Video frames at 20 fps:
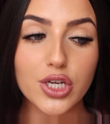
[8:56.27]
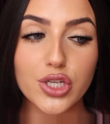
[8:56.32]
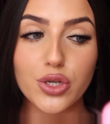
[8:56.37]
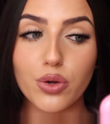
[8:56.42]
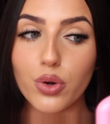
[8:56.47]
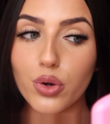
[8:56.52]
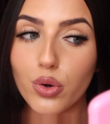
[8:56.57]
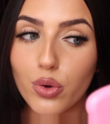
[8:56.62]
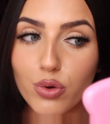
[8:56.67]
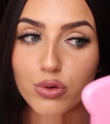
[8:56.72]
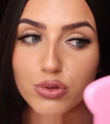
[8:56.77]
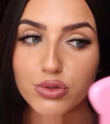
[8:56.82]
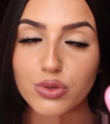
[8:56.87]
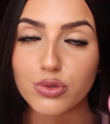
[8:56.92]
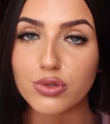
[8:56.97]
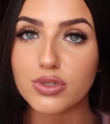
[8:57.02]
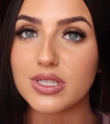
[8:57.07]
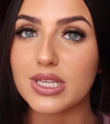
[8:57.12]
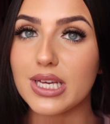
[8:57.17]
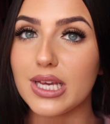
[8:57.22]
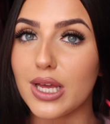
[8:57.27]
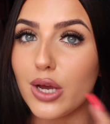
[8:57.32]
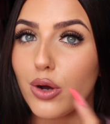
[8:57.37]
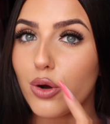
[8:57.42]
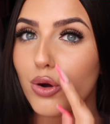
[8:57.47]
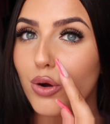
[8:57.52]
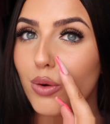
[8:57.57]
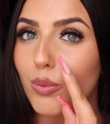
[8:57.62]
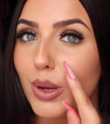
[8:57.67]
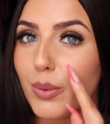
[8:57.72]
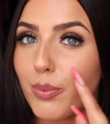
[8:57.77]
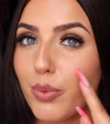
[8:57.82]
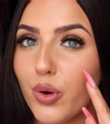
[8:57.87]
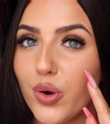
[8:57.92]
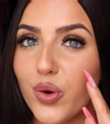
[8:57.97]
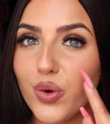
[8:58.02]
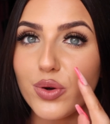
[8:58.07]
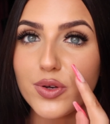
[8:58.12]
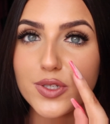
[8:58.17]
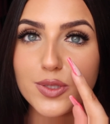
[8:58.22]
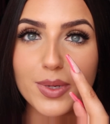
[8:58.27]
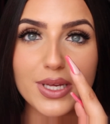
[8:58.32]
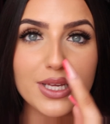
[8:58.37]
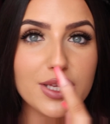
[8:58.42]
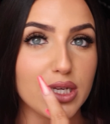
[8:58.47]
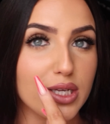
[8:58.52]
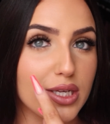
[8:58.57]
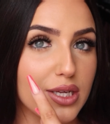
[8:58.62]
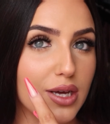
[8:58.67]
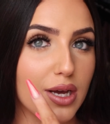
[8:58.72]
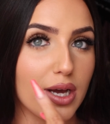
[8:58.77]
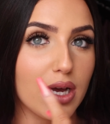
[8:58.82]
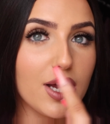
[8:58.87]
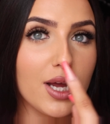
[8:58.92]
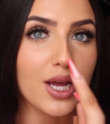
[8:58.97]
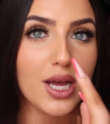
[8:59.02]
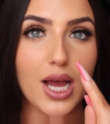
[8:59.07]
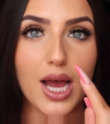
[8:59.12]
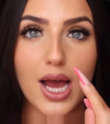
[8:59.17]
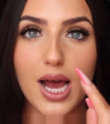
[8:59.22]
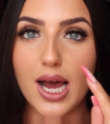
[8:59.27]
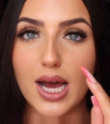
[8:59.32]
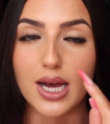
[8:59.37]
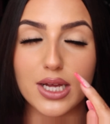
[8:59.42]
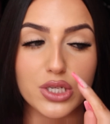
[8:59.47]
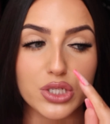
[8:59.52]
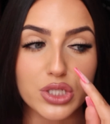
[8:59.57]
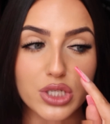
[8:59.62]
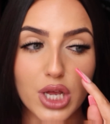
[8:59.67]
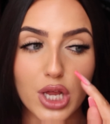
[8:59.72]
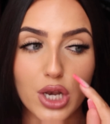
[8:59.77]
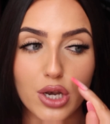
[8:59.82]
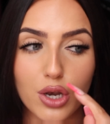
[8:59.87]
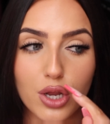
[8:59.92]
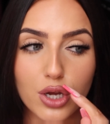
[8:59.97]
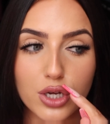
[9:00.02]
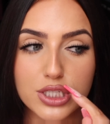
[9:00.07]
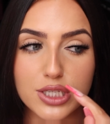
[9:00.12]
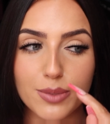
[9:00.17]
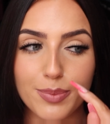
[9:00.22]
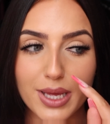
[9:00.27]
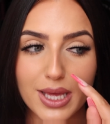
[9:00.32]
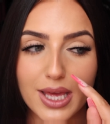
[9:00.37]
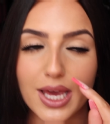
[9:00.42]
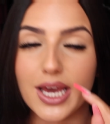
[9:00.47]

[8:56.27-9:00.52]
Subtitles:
You can also see all my pores right here and it looks a bit